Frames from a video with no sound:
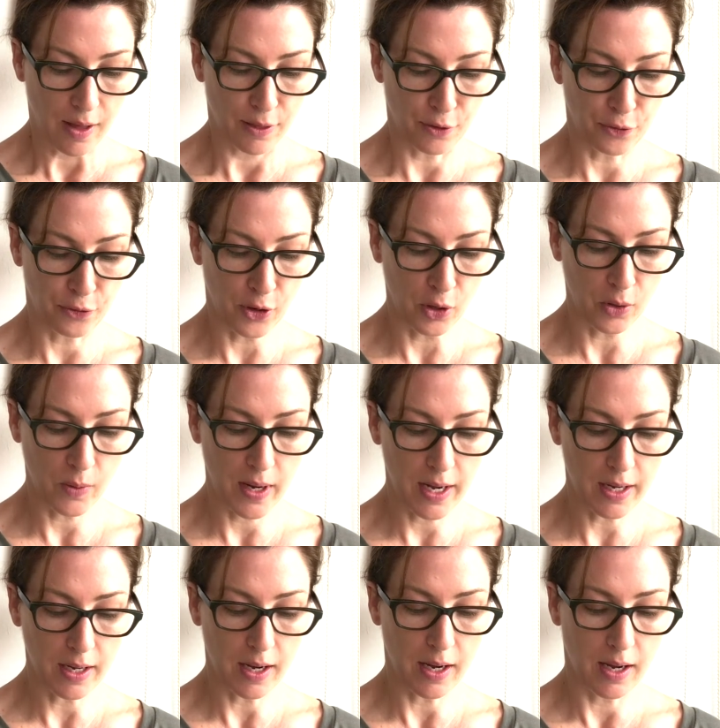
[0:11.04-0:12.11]
The
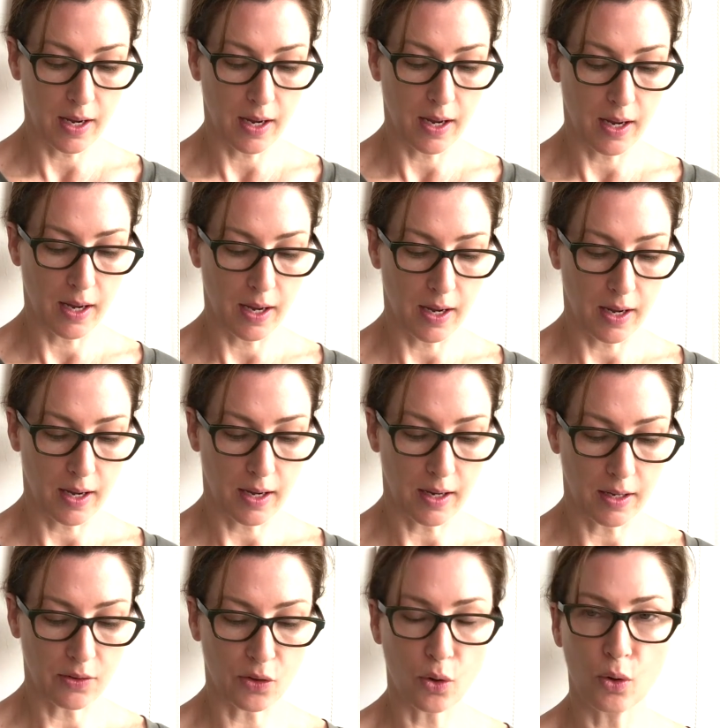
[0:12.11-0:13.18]
following
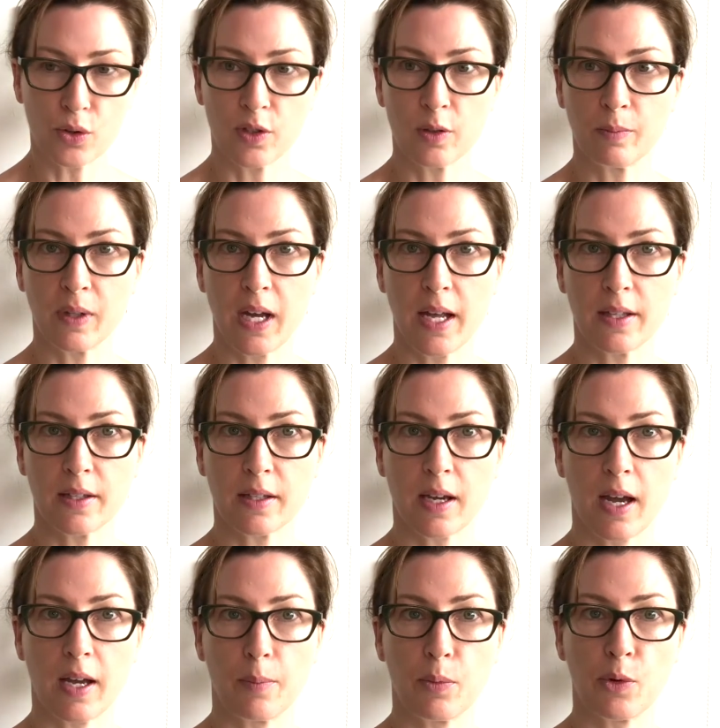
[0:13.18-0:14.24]
is Awesome
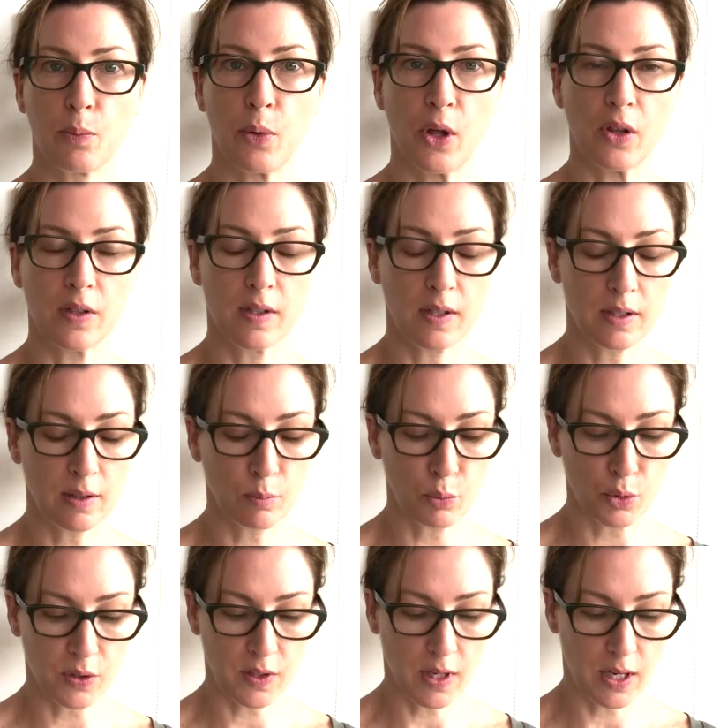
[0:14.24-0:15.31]
Landscapes policies and
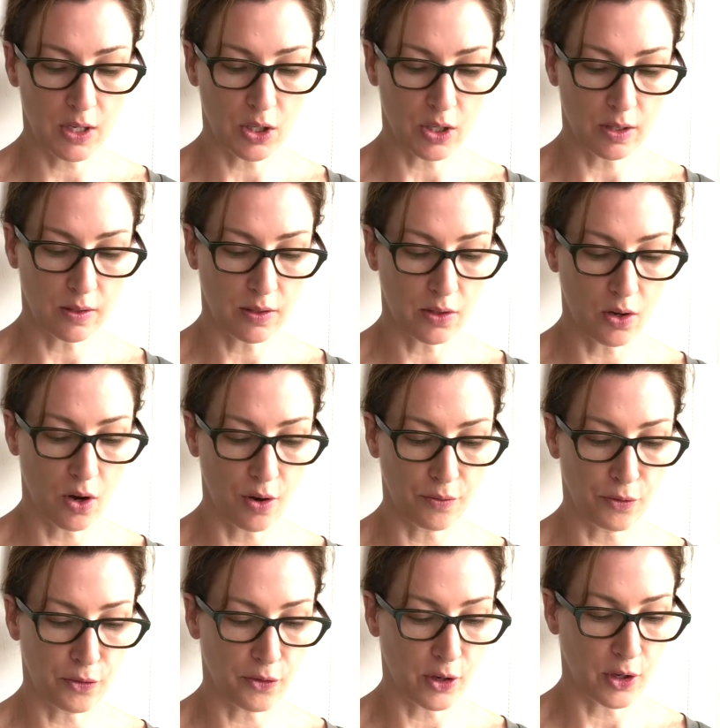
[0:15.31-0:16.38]
procedures on
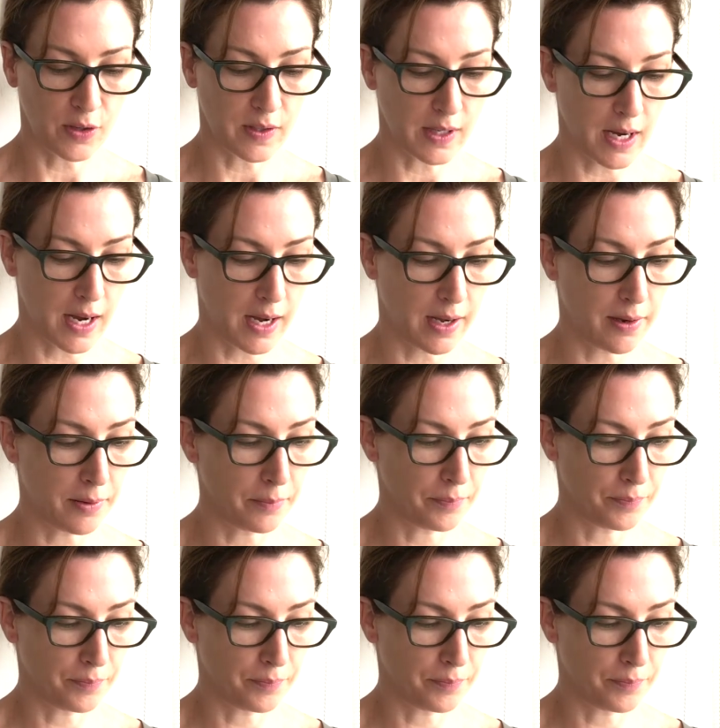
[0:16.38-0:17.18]
first aid.